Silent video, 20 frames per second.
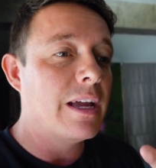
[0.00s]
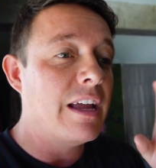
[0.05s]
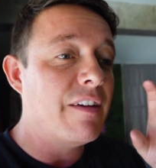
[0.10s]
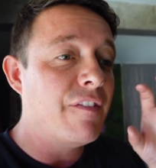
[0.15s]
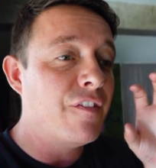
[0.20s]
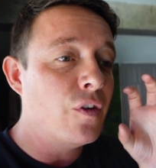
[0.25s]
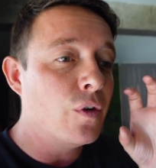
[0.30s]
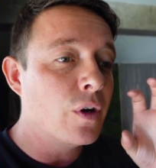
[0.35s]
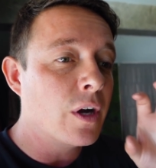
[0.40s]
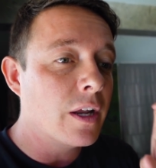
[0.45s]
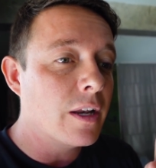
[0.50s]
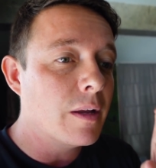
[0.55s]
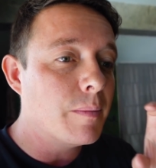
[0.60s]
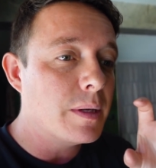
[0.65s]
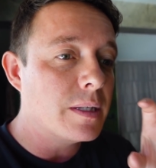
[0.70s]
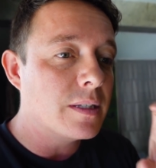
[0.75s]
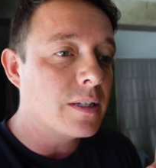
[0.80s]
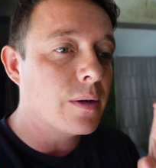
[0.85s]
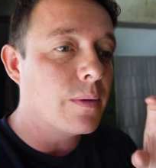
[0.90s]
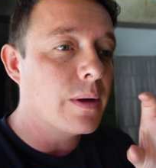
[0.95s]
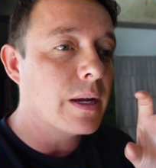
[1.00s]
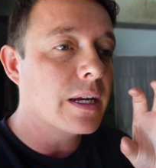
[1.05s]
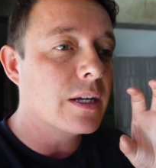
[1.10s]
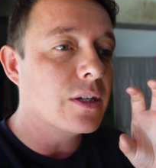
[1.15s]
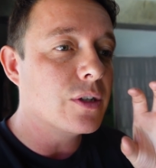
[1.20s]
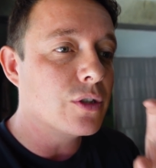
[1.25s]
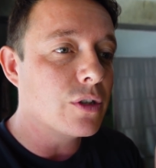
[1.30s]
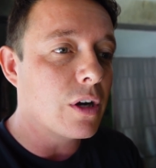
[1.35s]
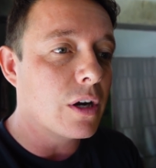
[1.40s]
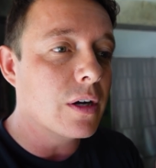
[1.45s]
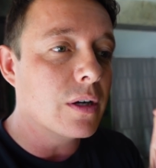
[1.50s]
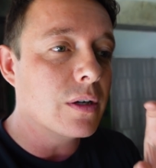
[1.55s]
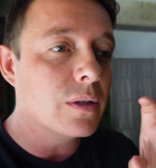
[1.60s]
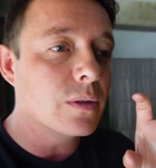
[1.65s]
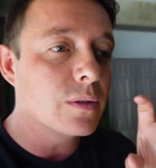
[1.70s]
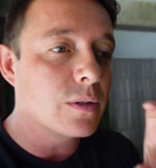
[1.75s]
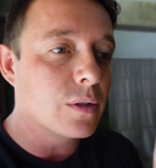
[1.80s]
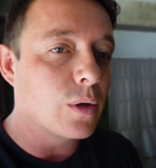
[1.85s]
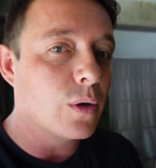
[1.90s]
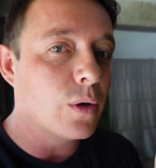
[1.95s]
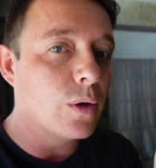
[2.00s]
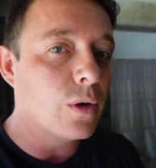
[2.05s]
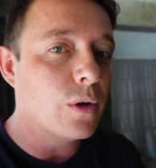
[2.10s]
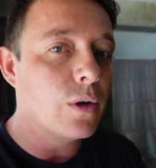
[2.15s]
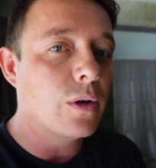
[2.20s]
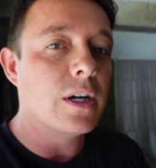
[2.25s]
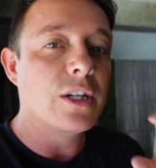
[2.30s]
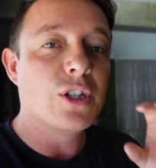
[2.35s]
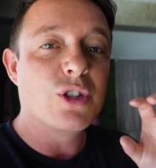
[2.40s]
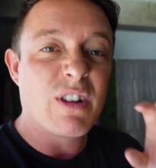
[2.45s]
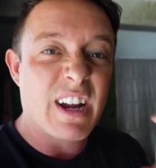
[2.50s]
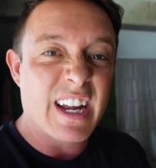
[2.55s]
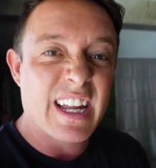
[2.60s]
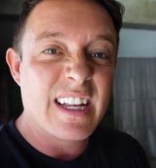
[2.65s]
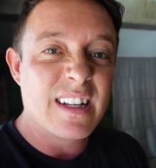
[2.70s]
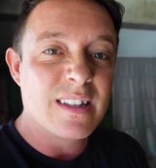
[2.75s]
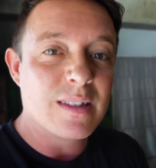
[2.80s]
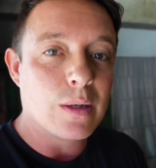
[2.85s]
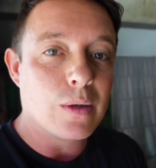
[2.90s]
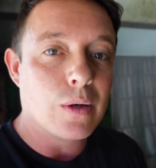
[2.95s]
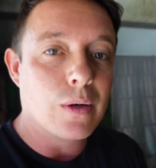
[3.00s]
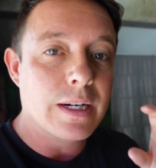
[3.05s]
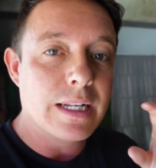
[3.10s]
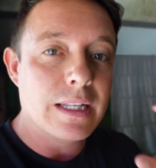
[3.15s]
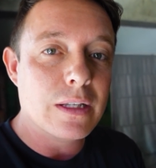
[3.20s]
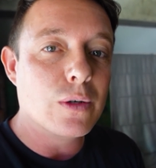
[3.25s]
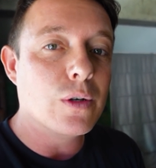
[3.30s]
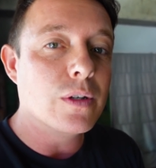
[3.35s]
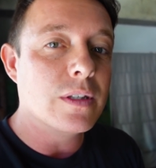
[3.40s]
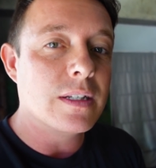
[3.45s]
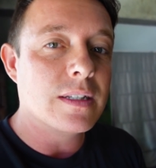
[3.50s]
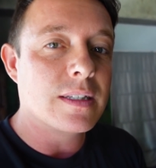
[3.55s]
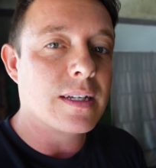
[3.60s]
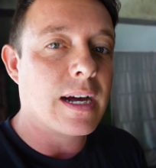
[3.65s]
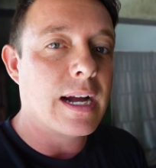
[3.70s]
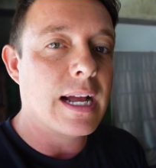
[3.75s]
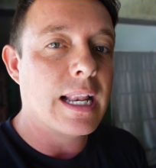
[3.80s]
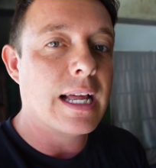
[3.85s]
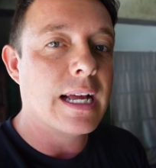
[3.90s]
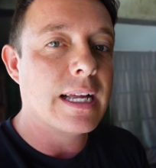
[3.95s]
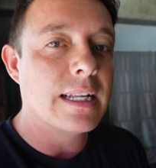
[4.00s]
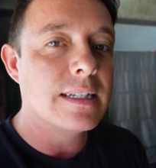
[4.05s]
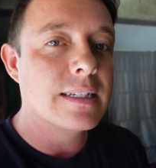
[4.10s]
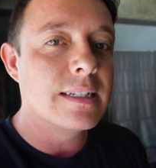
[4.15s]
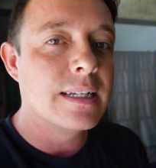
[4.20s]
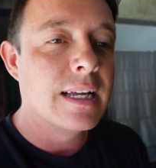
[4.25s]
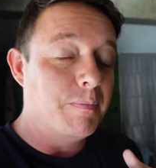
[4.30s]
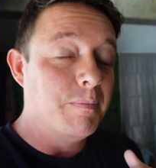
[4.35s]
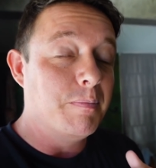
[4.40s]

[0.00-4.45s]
If you're going to be doing a jungle tour, a trekking tour in Northern Thailand,